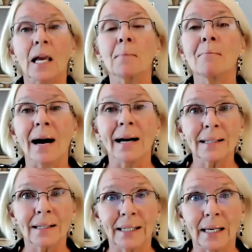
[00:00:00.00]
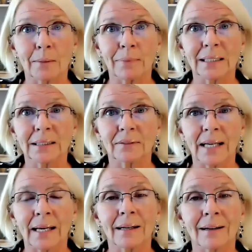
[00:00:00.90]
It might create a place of
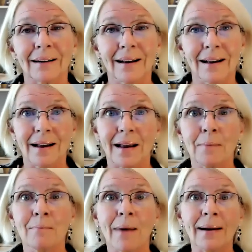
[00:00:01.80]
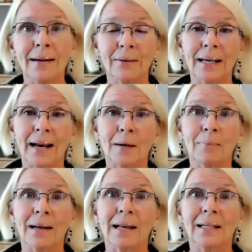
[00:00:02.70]
anger. It might create a
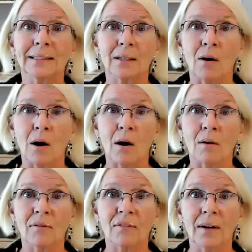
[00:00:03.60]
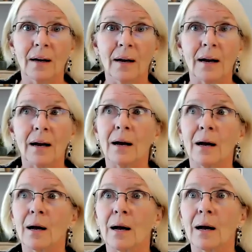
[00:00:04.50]
place of
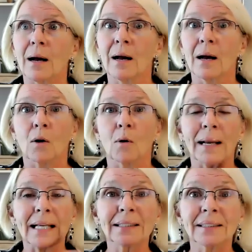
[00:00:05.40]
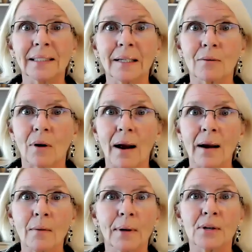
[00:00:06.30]
uh, complacency,
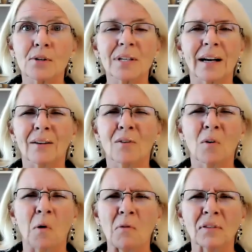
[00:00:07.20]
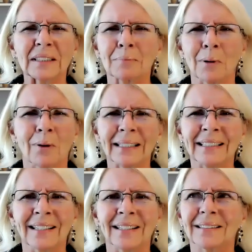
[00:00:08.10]
right? Where you're just kind of comfortable
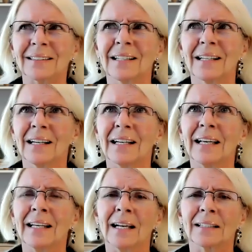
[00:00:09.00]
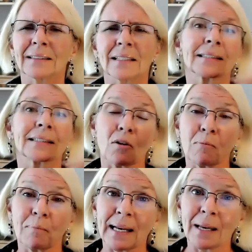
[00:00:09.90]
in that
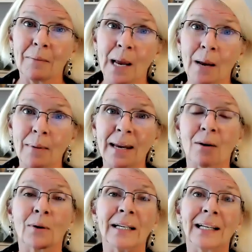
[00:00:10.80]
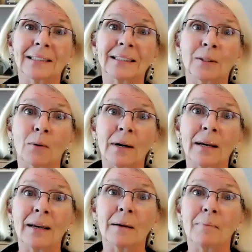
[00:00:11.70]
self-pity maybe, or in that
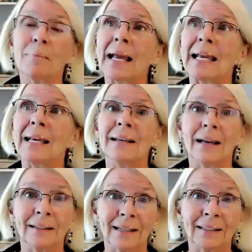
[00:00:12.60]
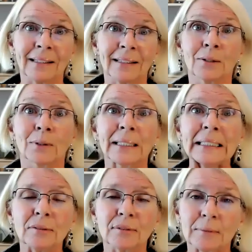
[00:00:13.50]
sorry pain and in the
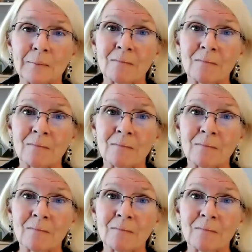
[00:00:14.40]
grief.